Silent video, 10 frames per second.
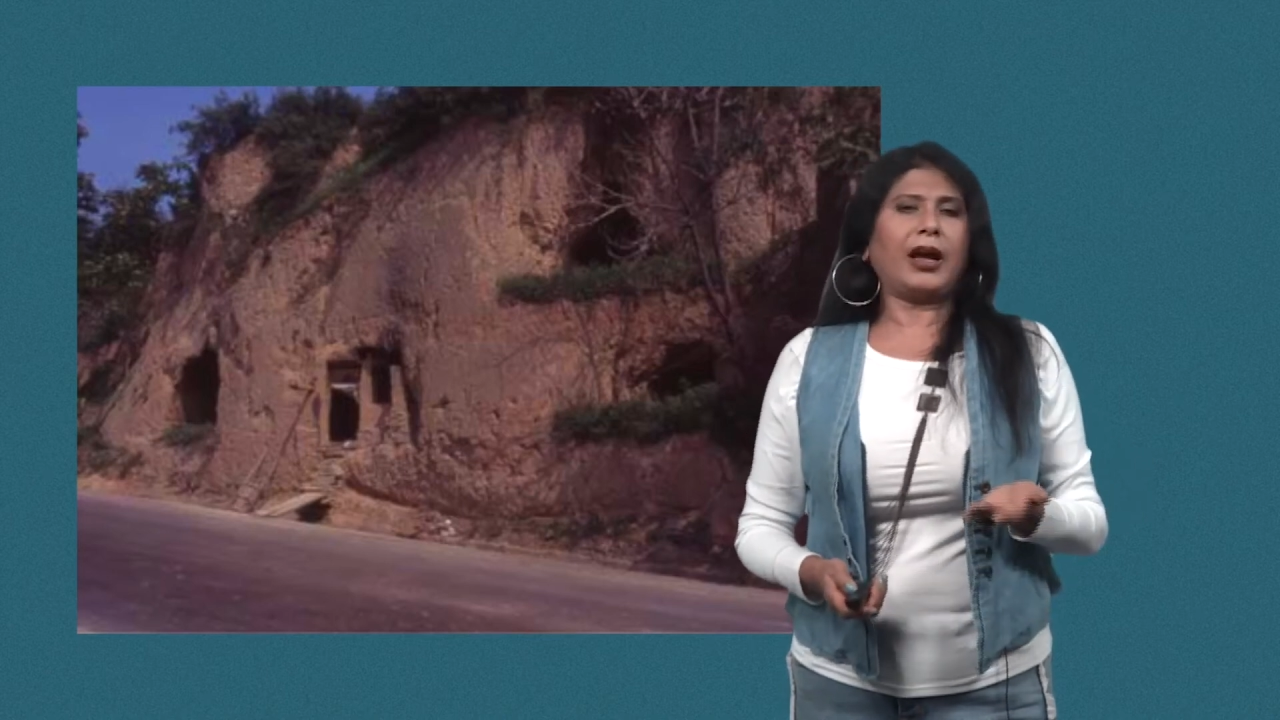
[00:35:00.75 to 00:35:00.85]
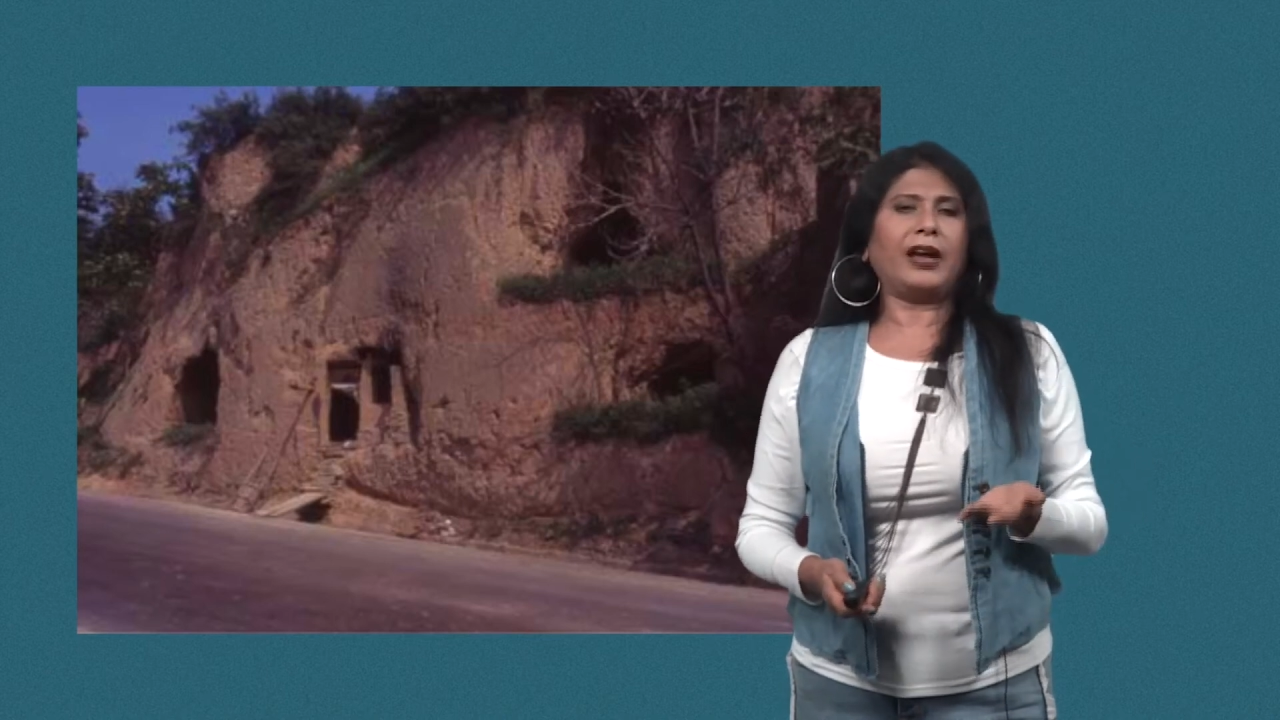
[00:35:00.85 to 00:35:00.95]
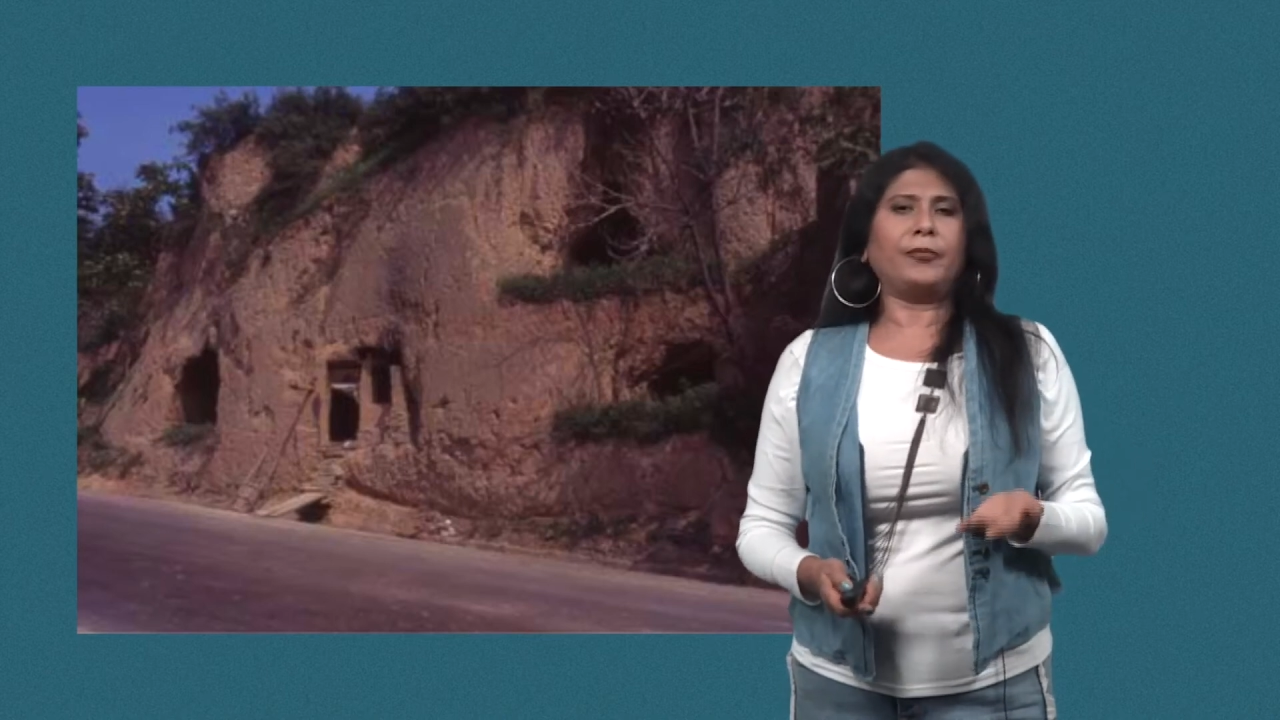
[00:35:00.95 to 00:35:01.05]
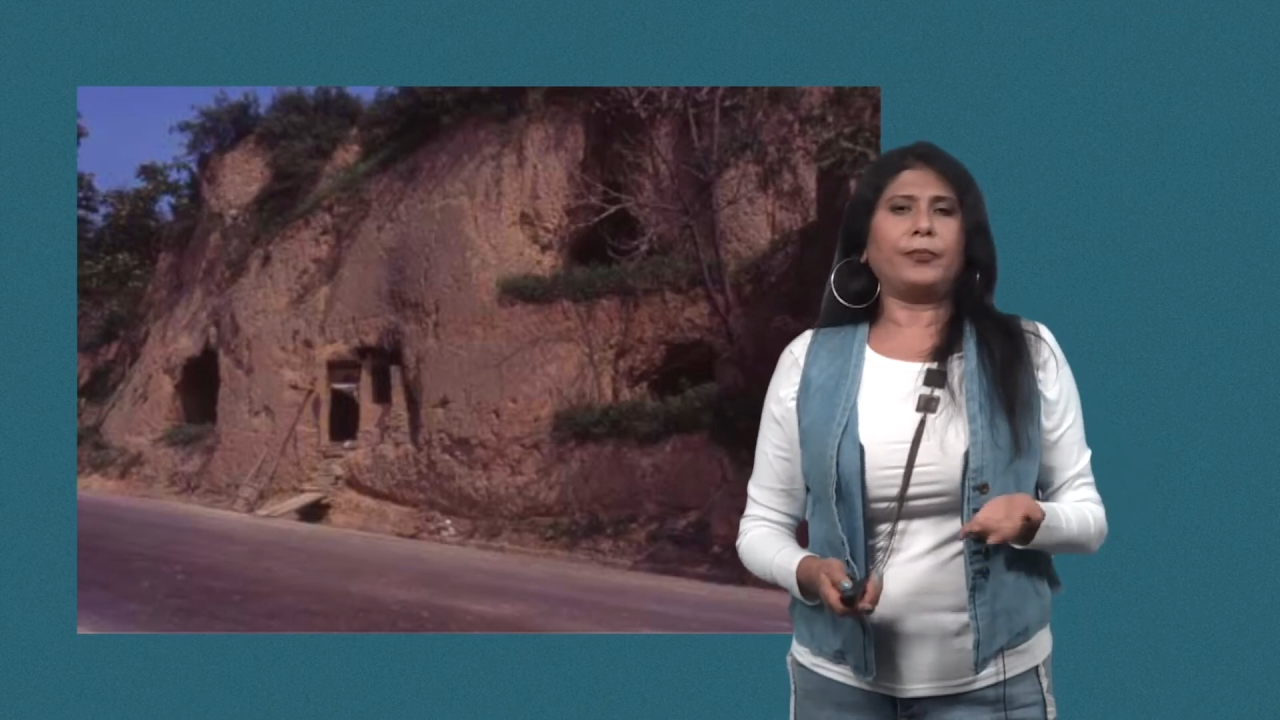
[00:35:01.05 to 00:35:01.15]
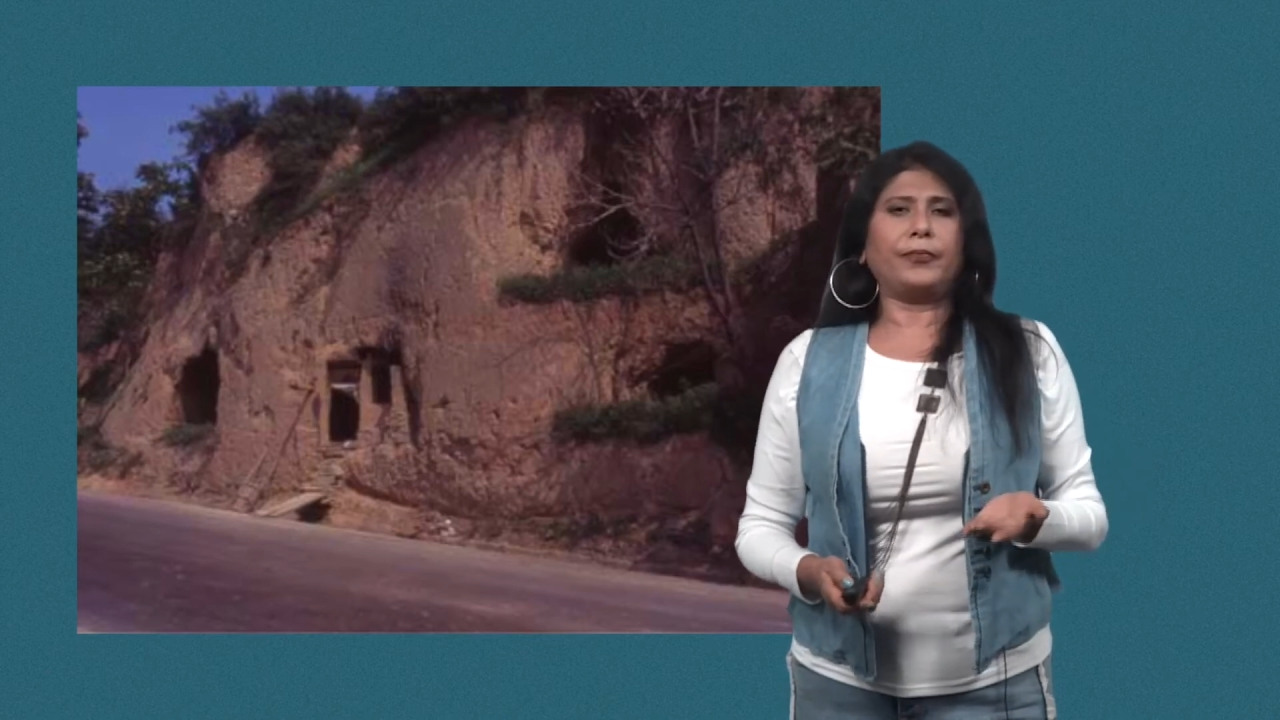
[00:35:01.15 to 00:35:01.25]
I
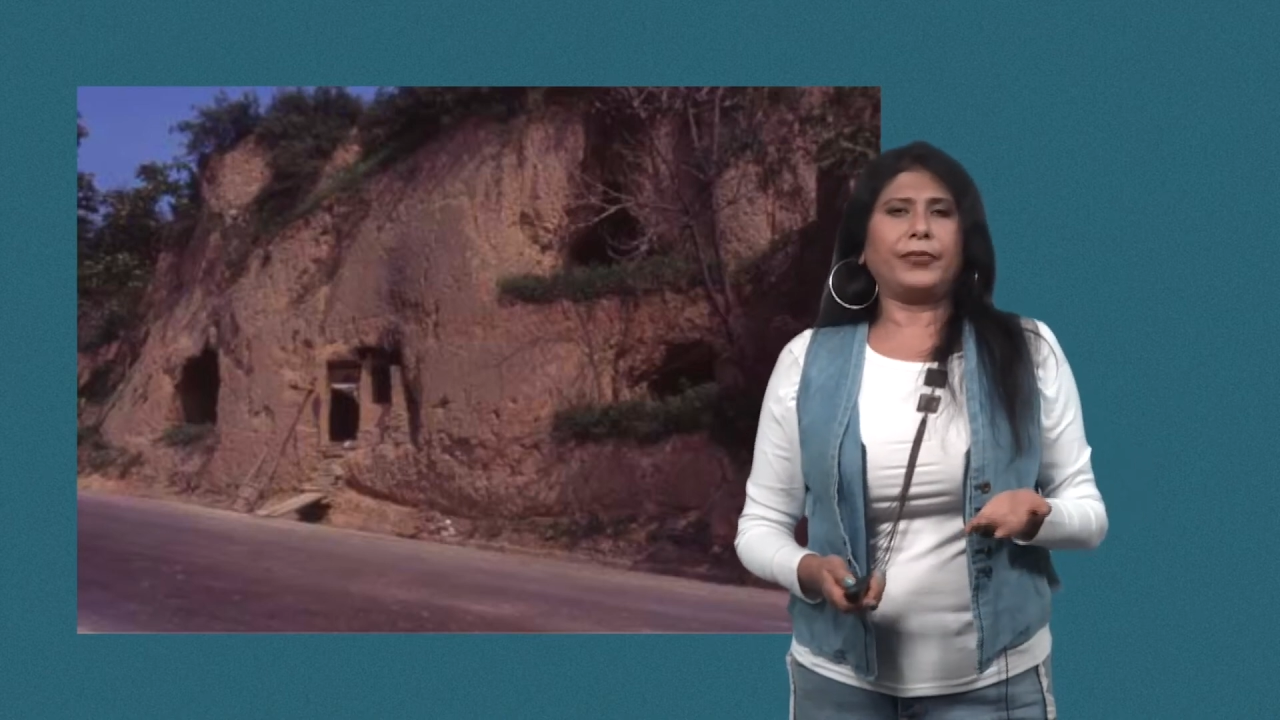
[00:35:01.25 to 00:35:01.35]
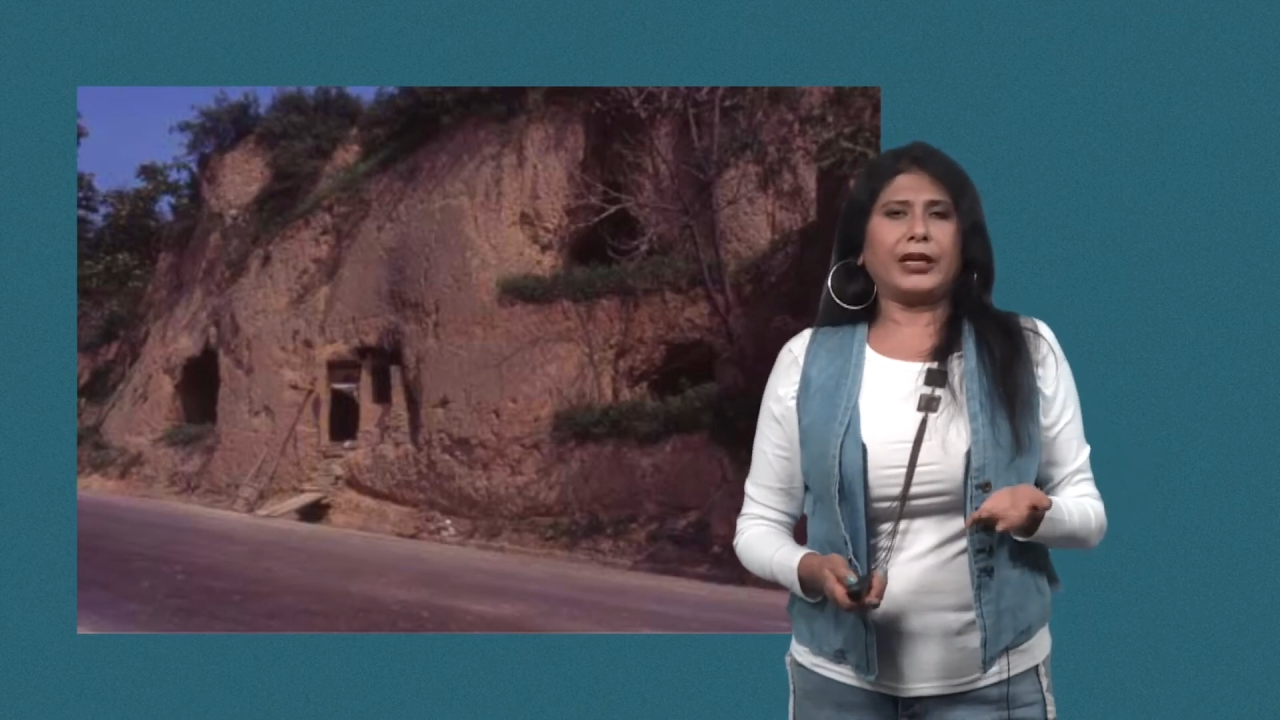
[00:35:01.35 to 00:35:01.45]
have